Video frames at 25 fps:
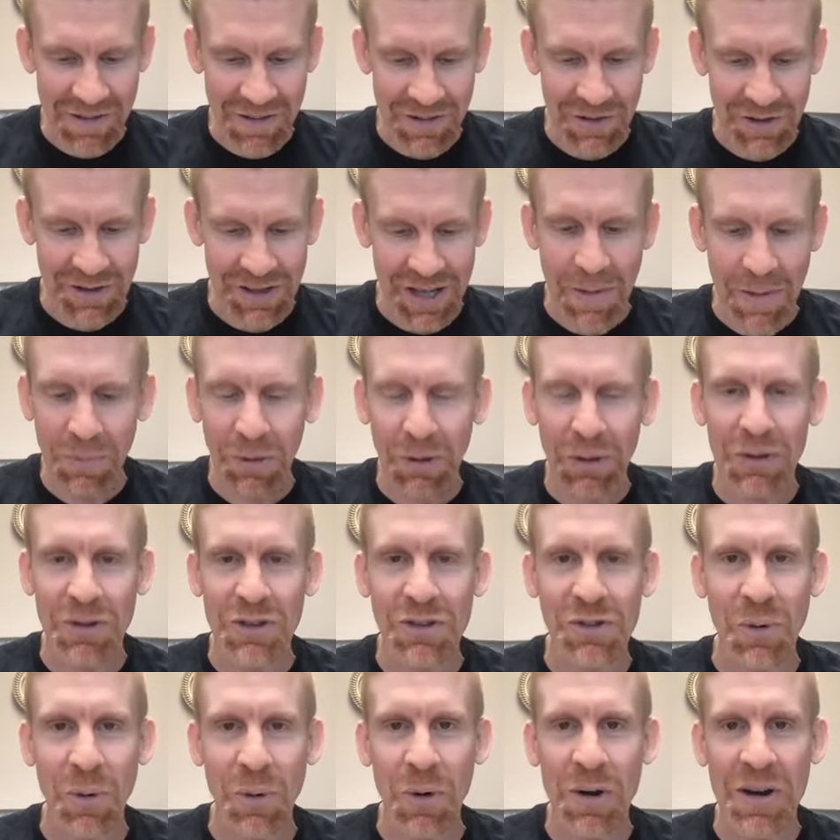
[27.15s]
similar
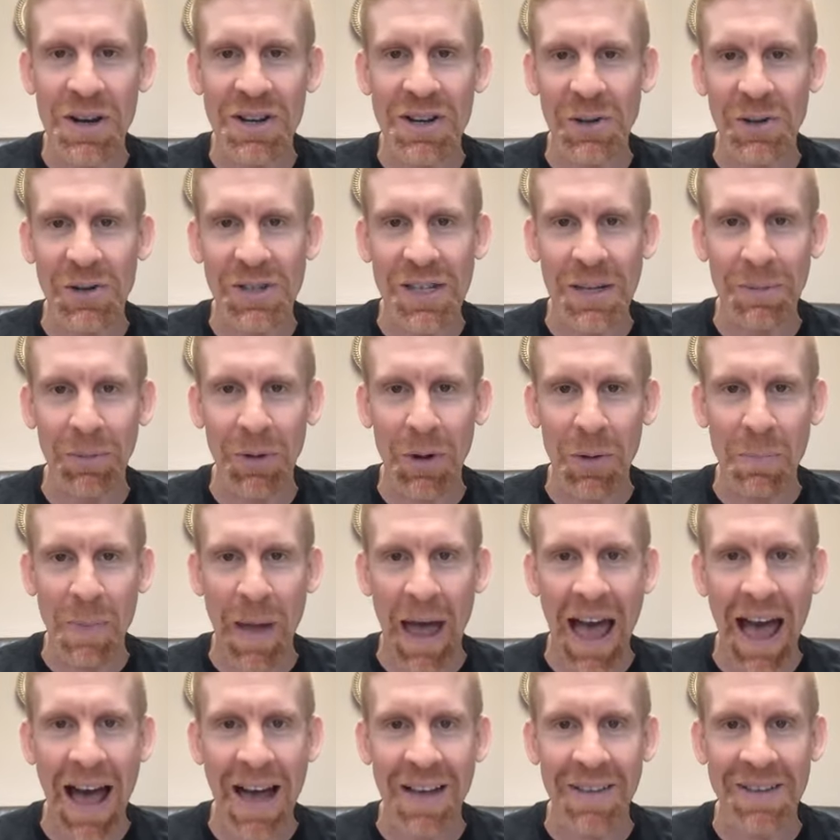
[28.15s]
stories or similar
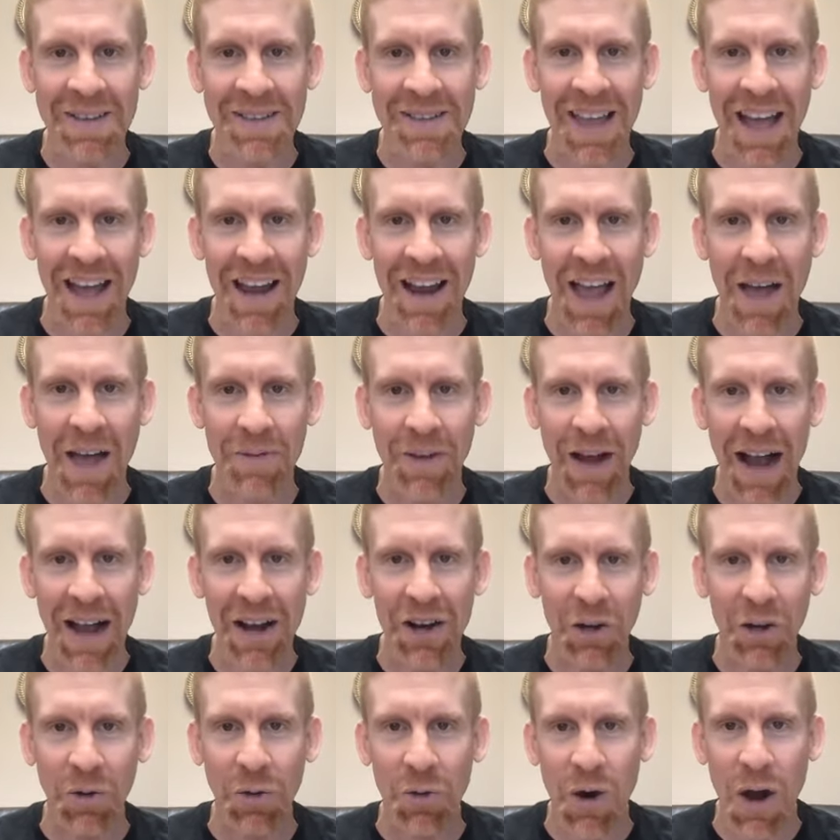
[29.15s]
paths that have kind
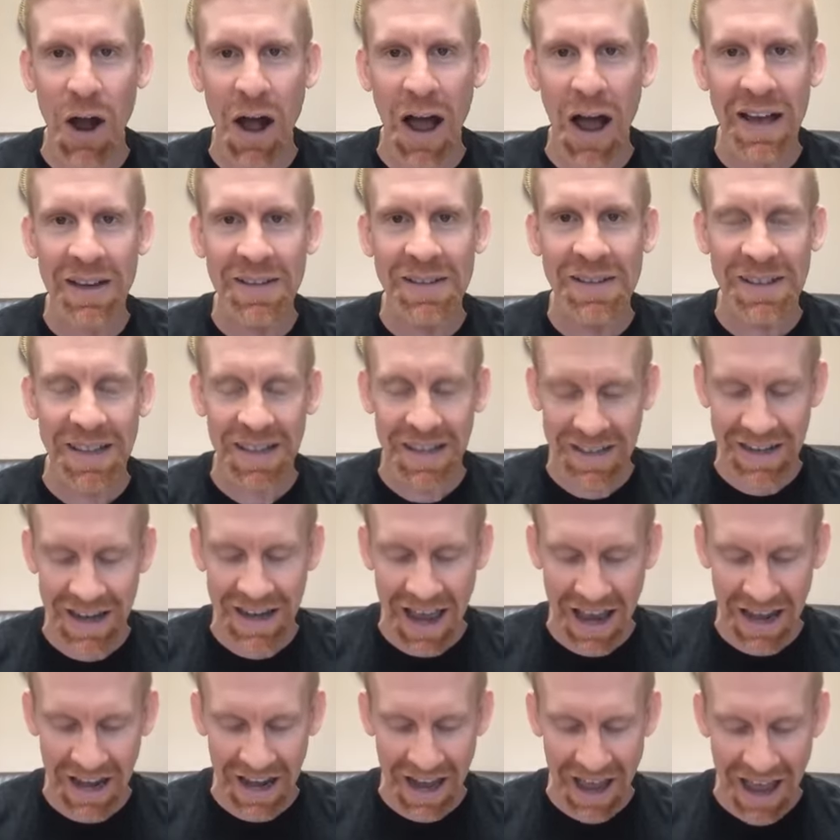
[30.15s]
of crossed, and
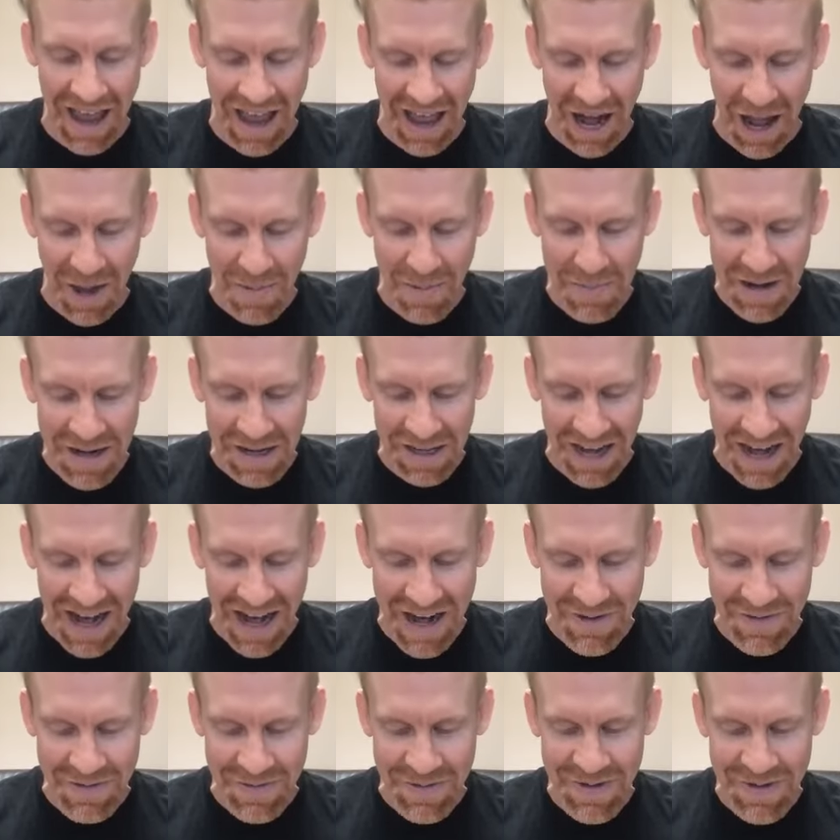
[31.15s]
I'm going
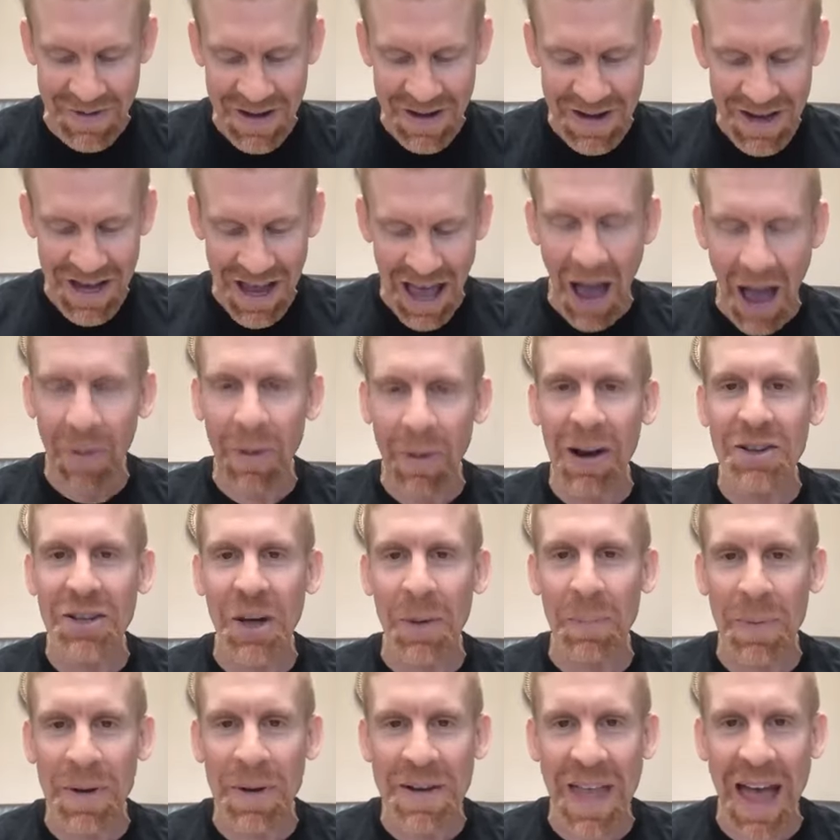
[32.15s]
to I want to
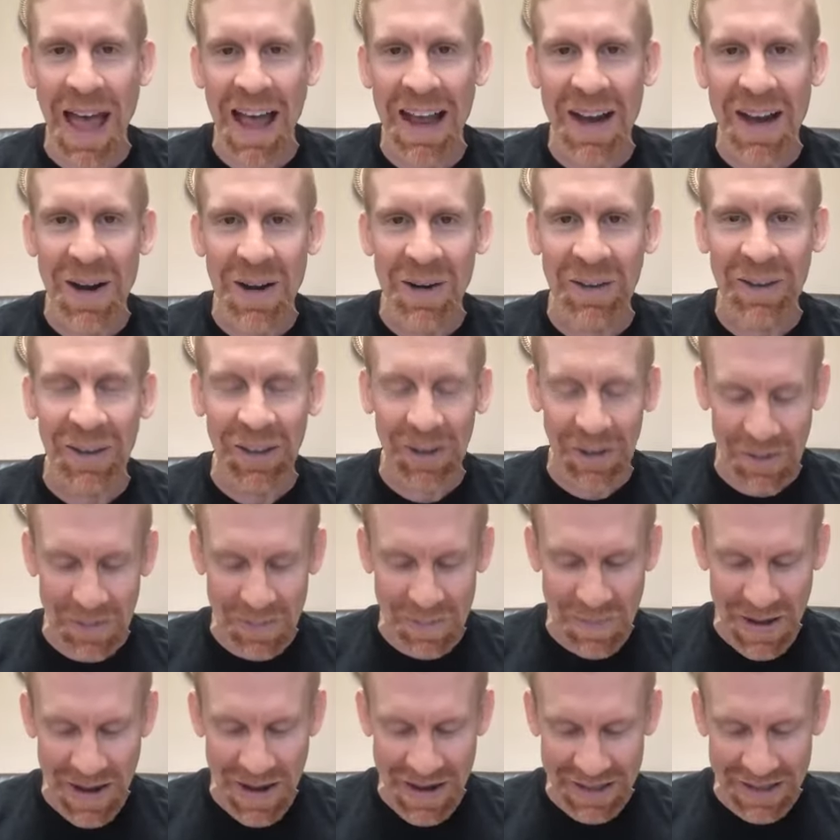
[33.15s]
jump into that here in a little
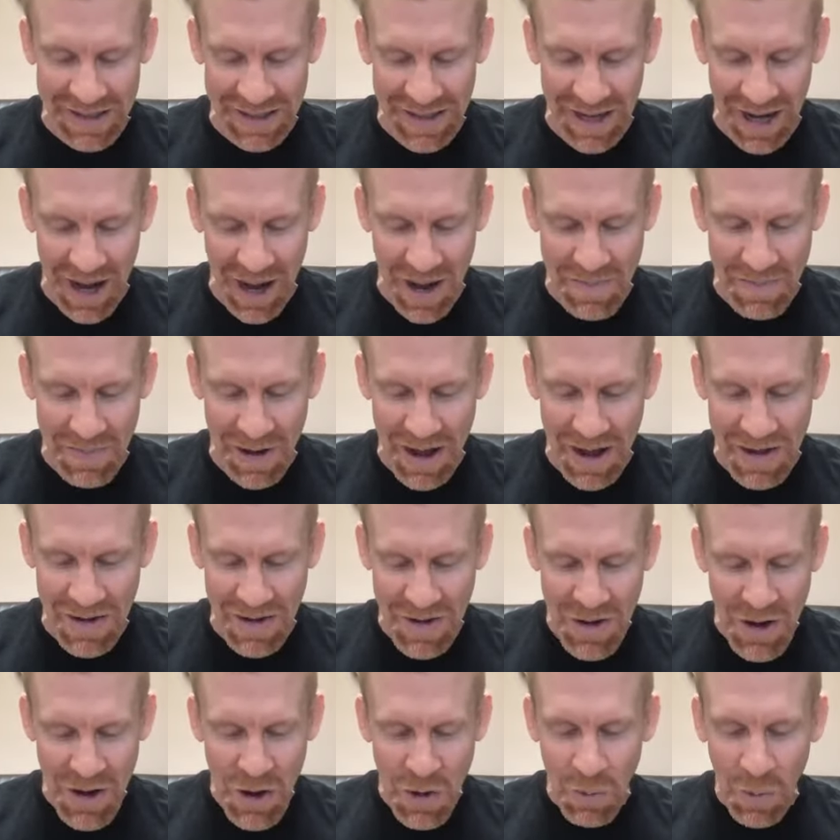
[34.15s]
bit, but
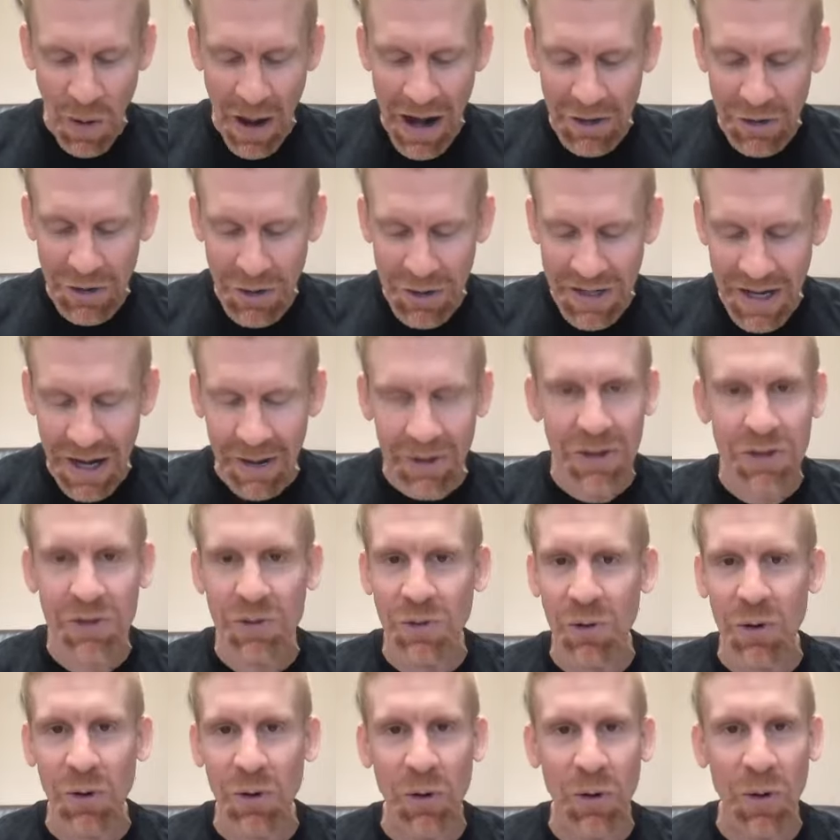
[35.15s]
why don't you tell us
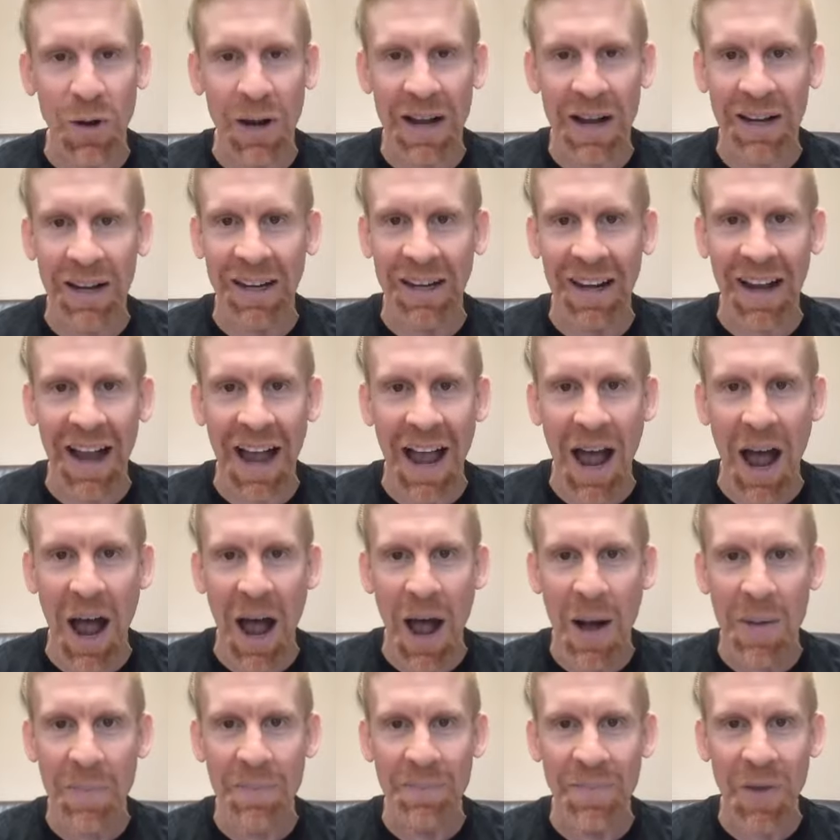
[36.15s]
real quick,
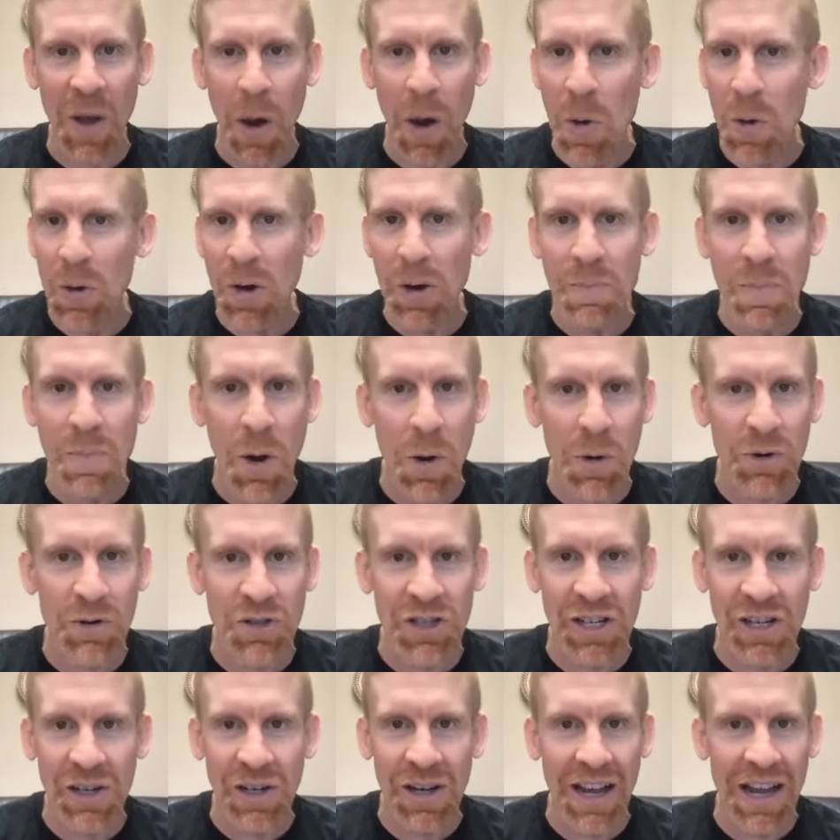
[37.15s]

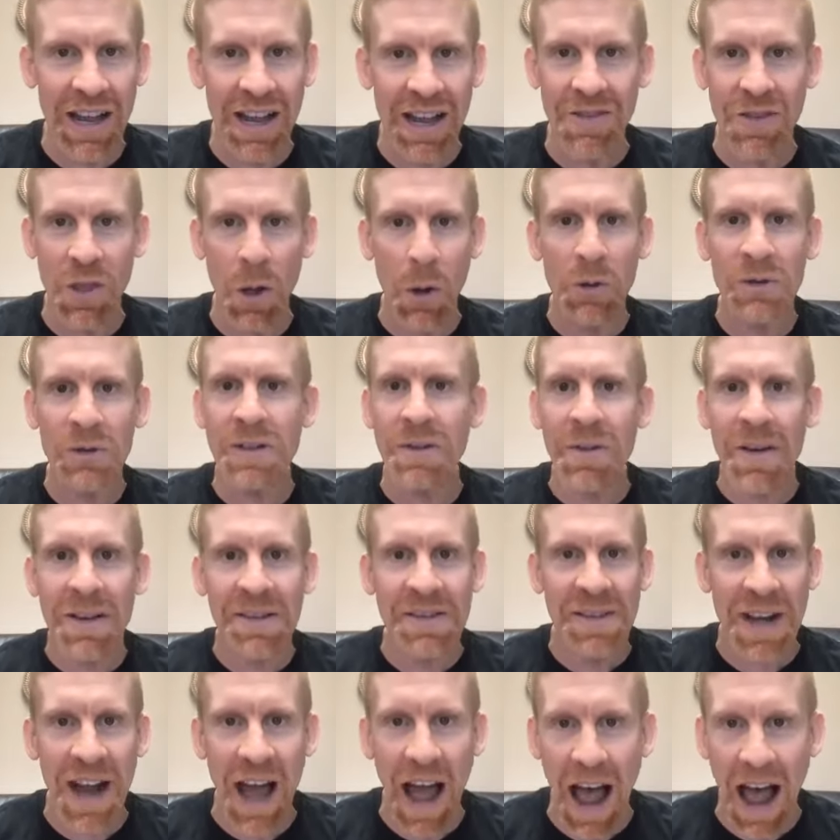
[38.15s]
Okoboji, those of us
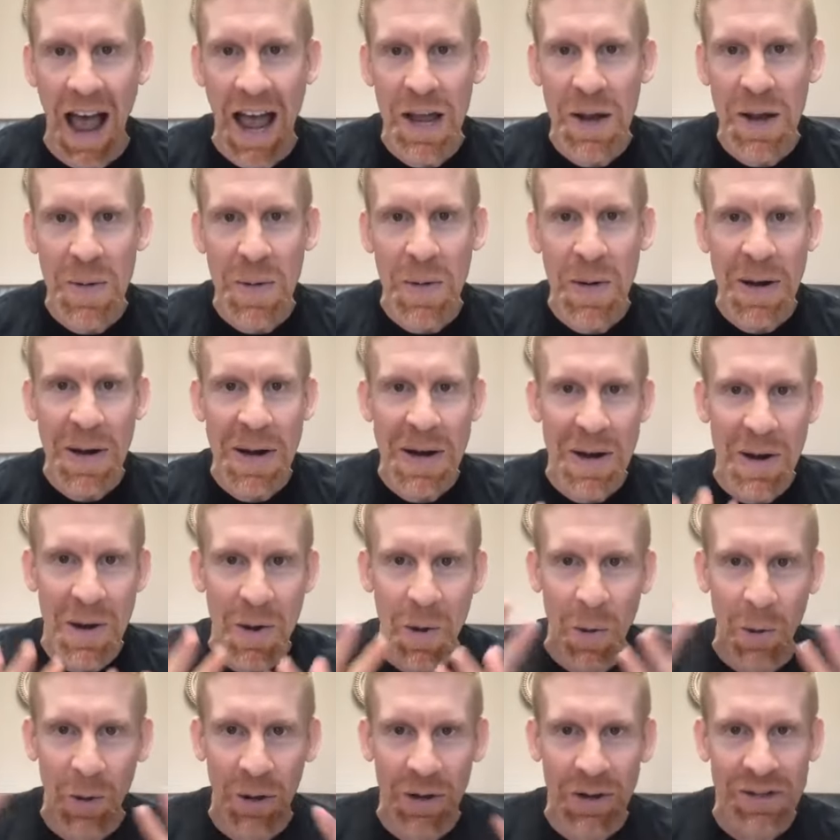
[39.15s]
in Iowa
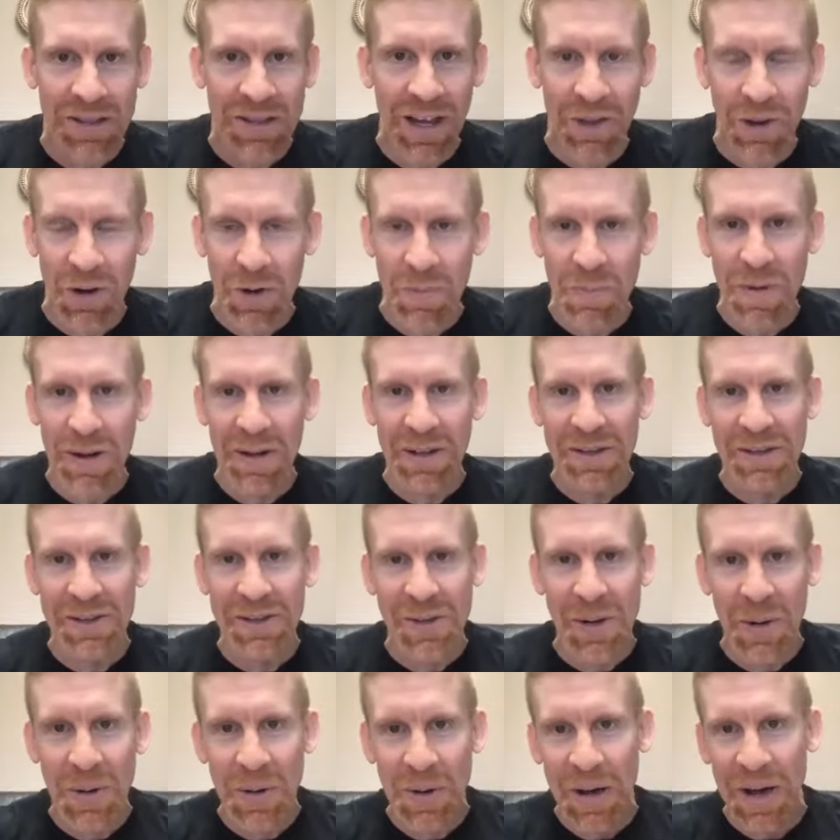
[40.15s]
or southern
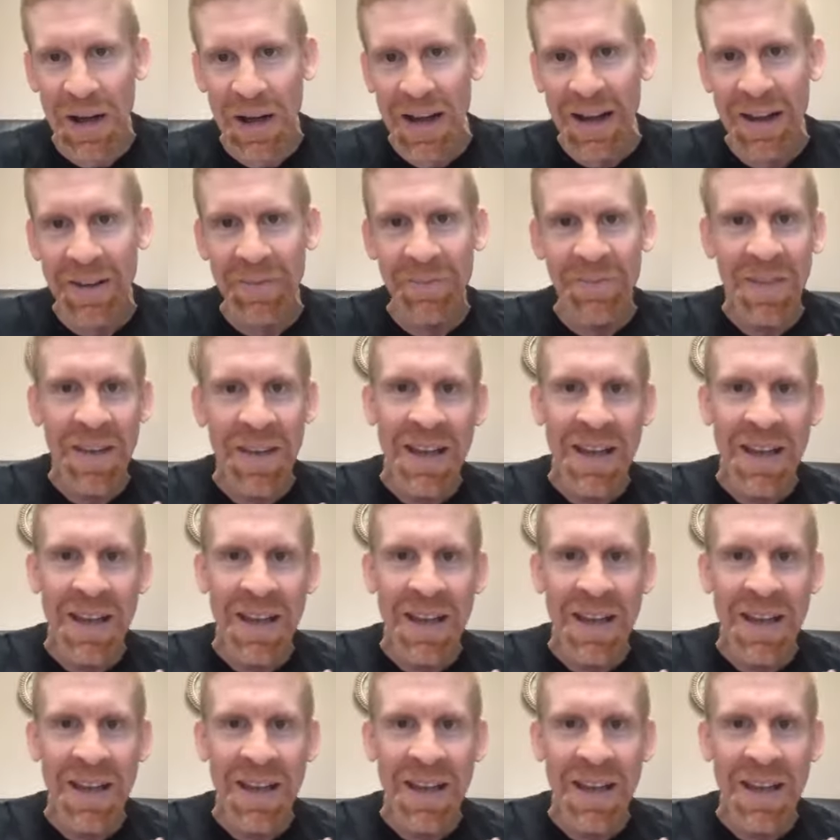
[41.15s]
Minnesota,